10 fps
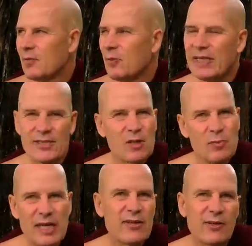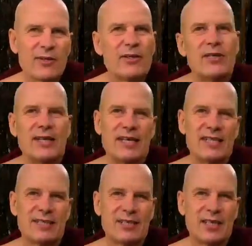mental milieu
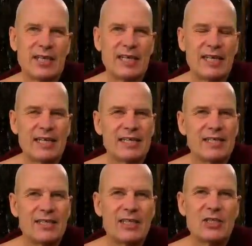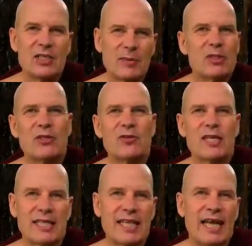on these cemeteries
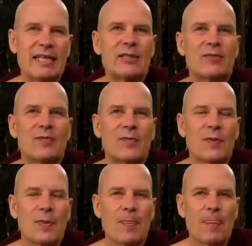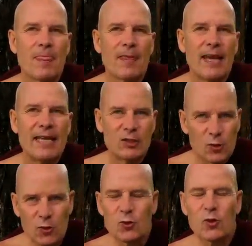at night. And it's
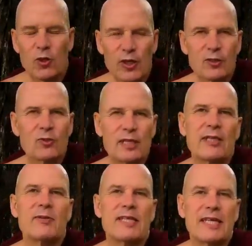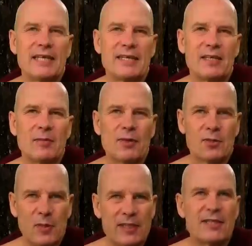good to learn to deal with that,
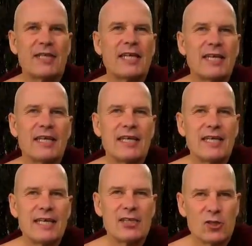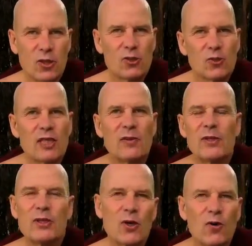because basically it is learn to deal
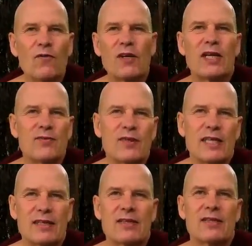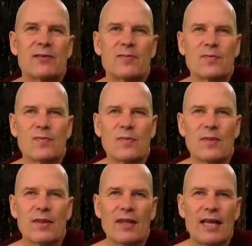with your own fear of death
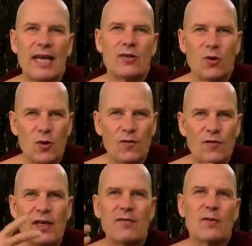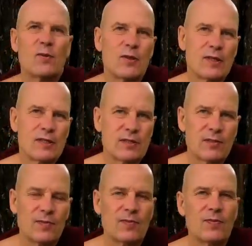and your own fear of the world.
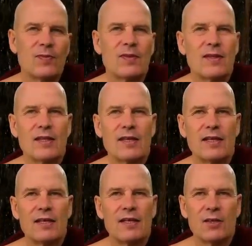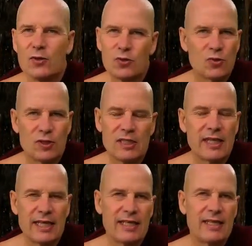Good to see
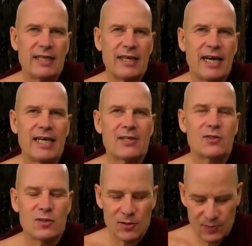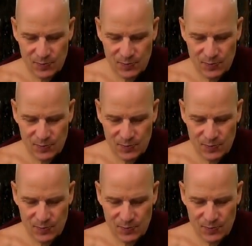that in the eyes.